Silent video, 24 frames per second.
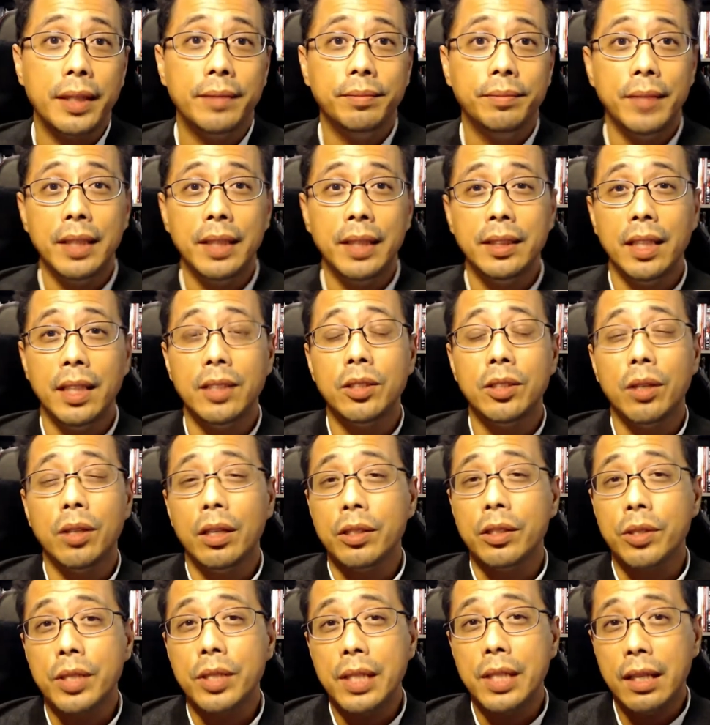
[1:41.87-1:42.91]
They tend to
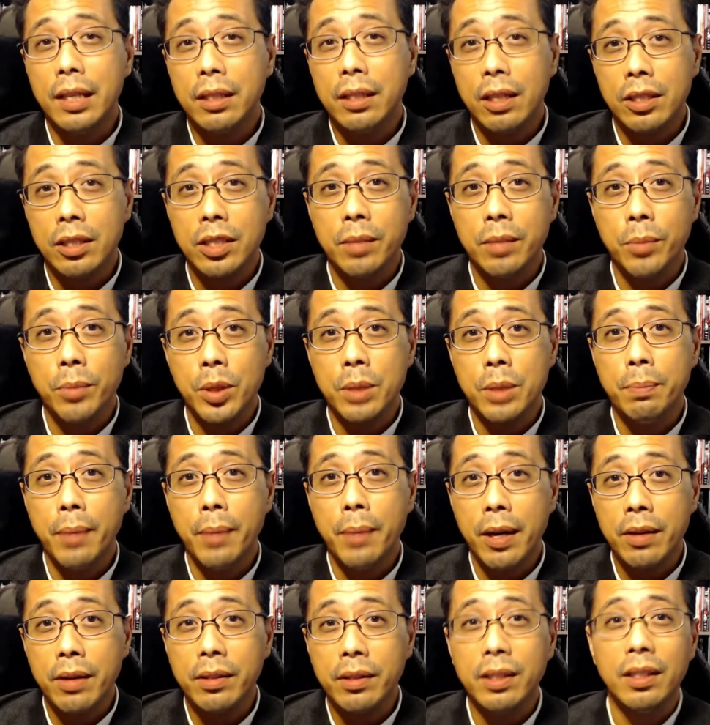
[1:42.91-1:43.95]
understand customers
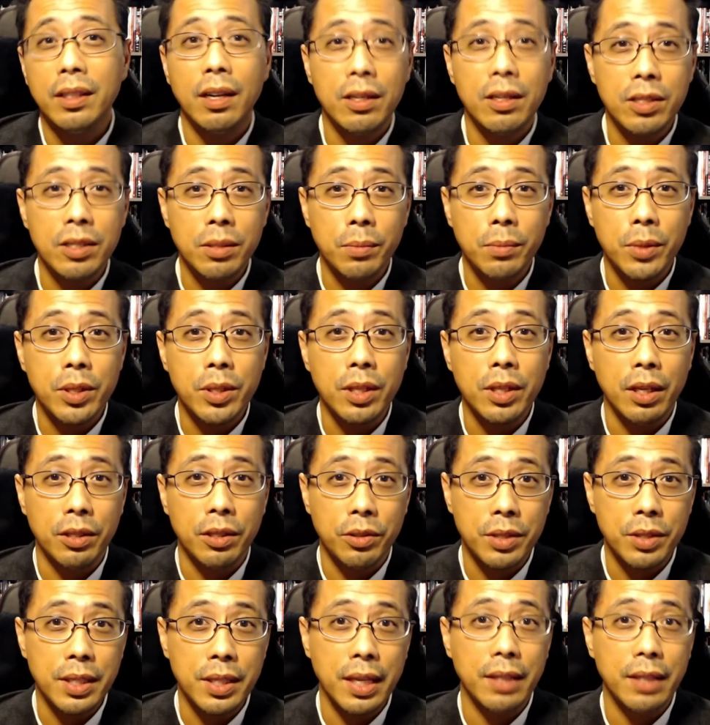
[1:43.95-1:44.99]
better than customers
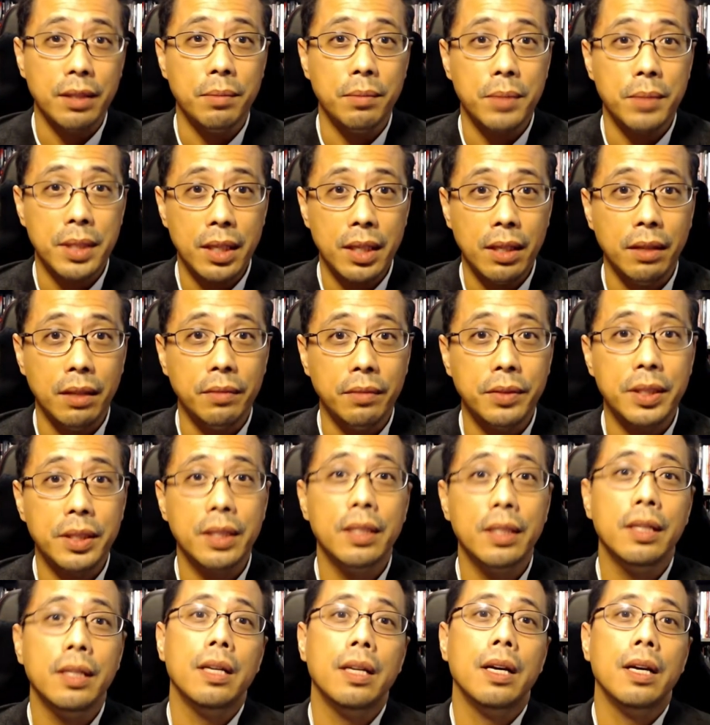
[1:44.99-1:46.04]
understand themselves.
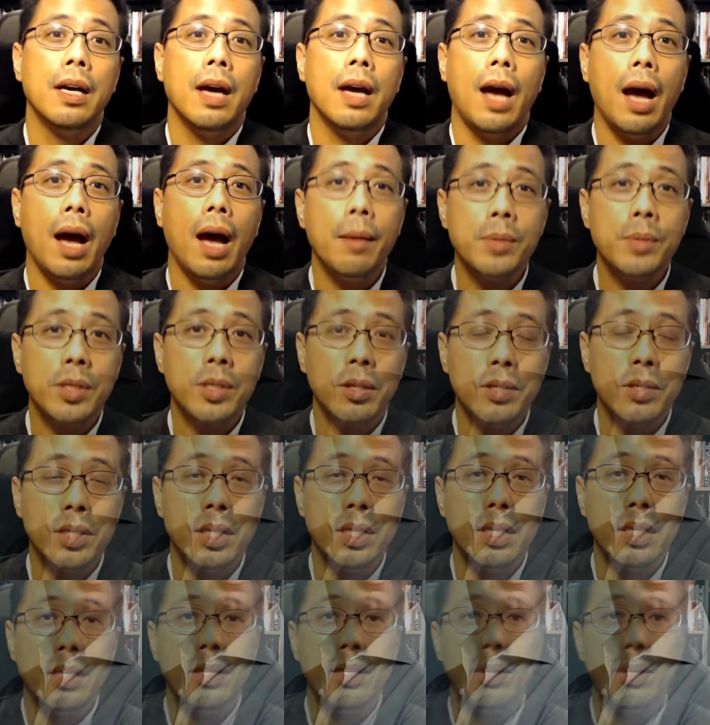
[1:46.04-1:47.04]
Amazon C E